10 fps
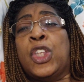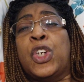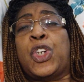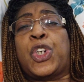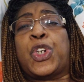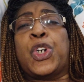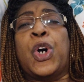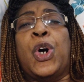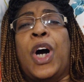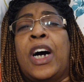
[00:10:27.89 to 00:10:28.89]
to
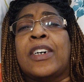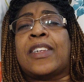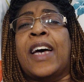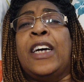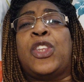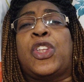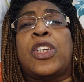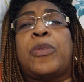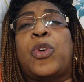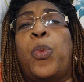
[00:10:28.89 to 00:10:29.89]
show us and
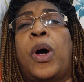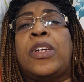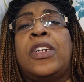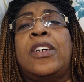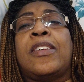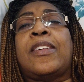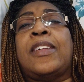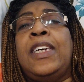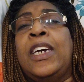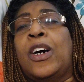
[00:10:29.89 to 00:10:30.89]
just wanted to
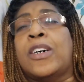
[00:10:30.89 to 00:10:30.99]
see